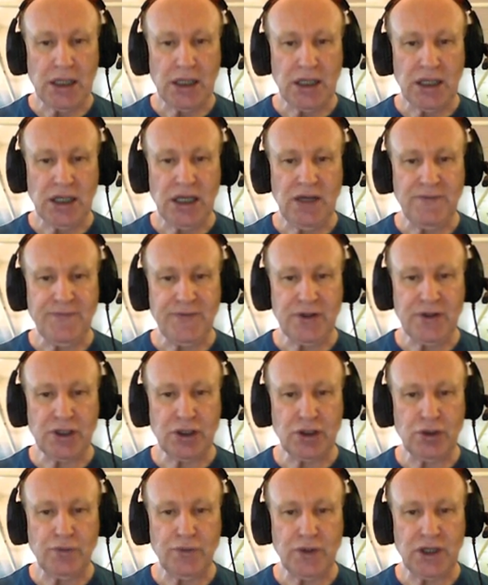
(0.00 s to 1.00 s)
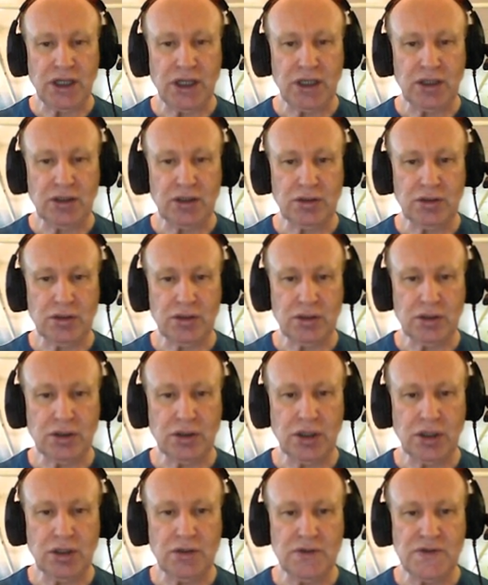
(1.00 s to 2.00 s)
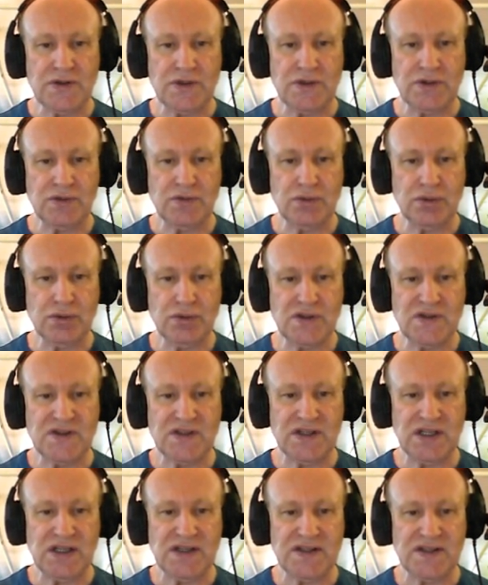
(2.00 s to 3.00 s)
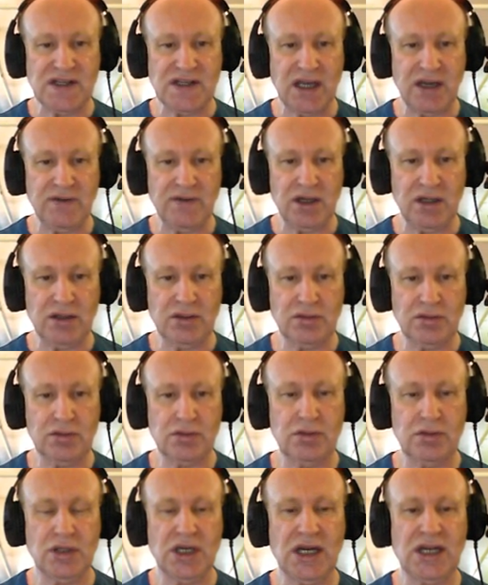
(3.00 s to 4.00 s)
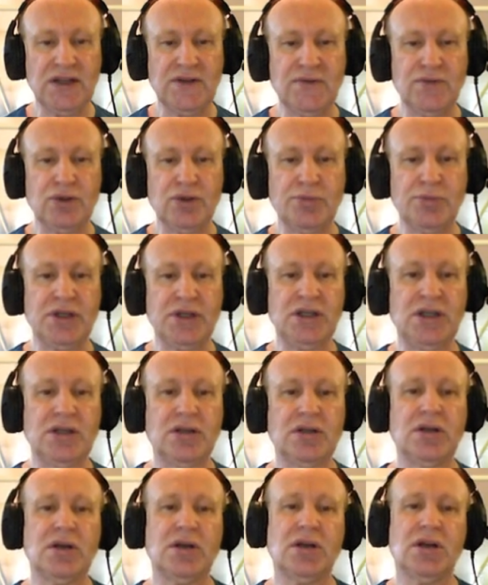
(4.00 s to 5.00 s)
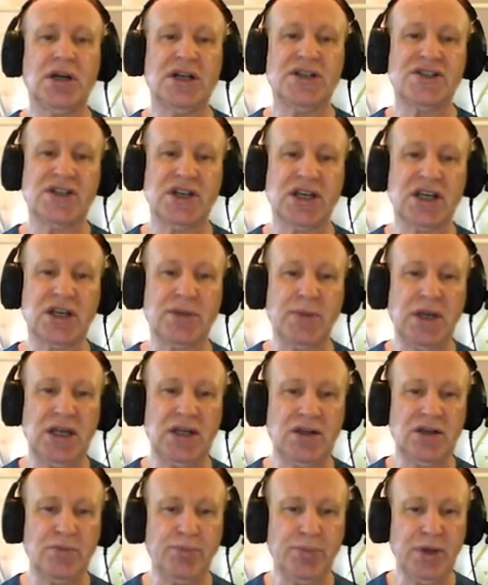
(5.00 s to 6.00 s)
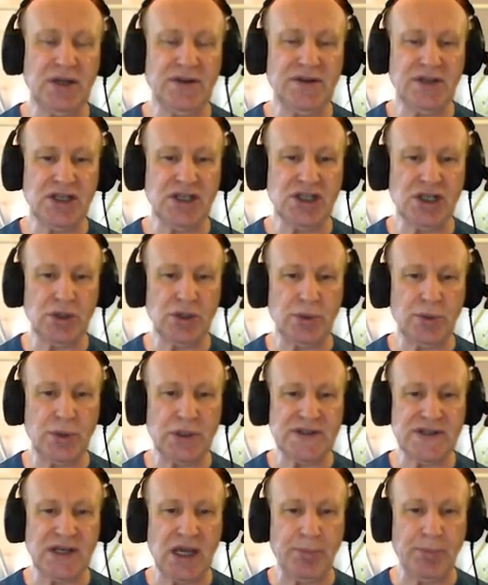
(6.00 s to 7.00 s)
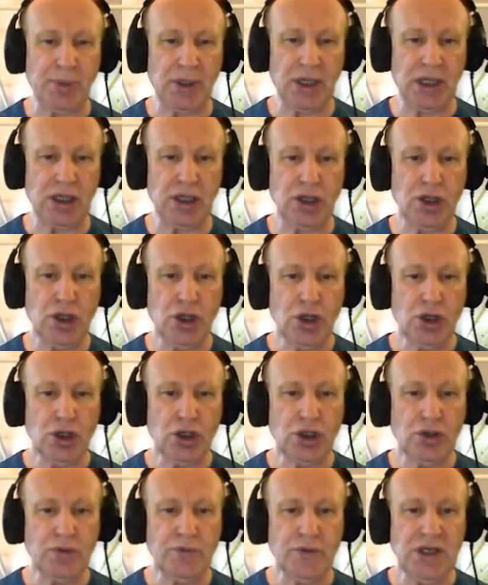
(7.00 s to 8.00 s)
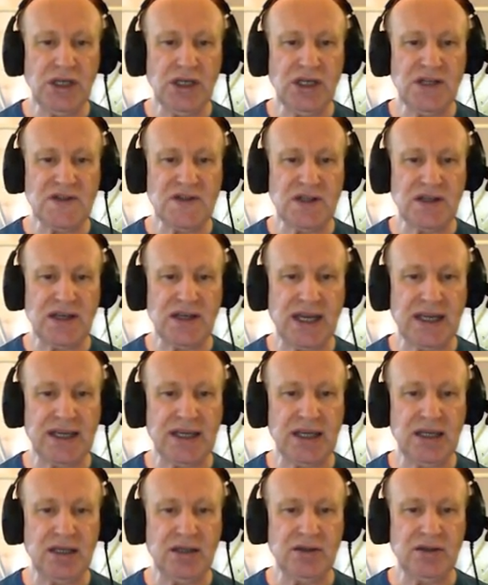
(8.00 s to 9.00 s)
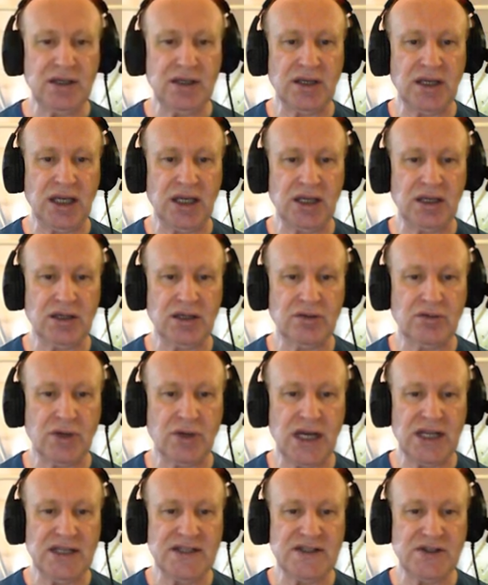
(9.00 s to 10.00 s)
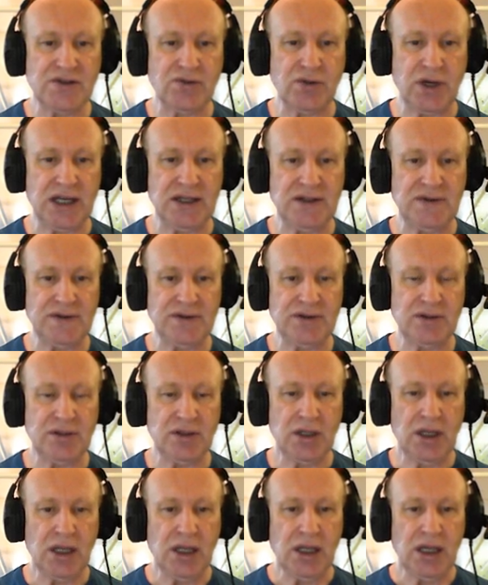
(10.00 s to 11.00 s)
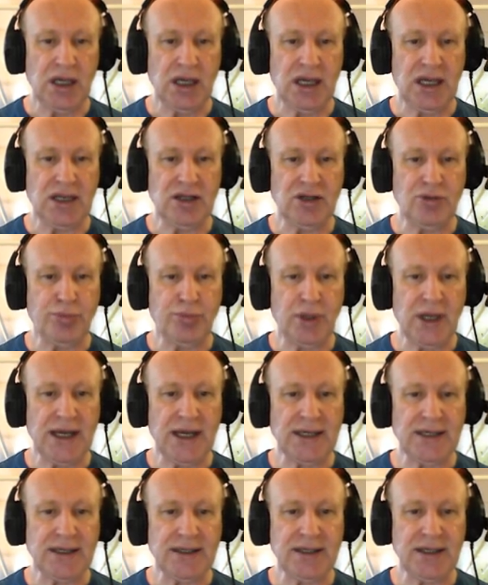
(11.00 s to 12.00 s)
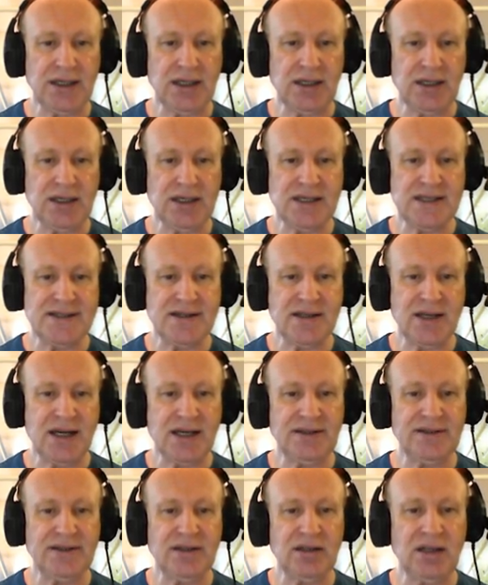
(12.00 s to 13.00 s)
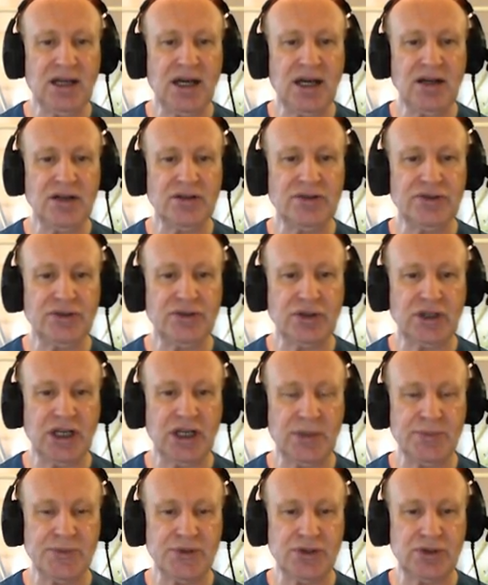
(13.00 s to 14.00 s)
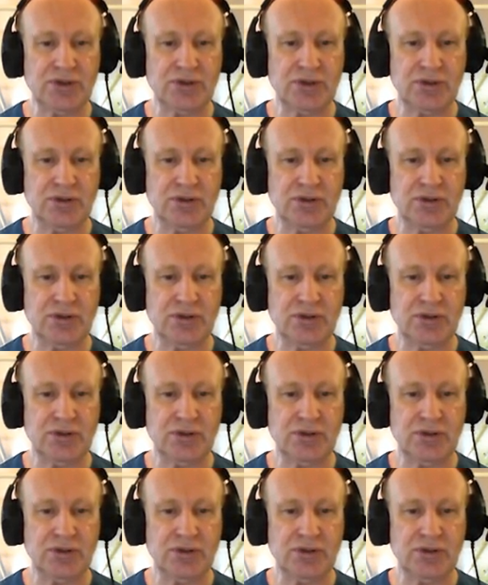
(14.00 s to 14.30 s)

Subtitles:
if the queen goes to c7, that would be a checkmate. Pay attention to what's happening. Queen is attacking the king, right, straight, and the black king is not allowed to capture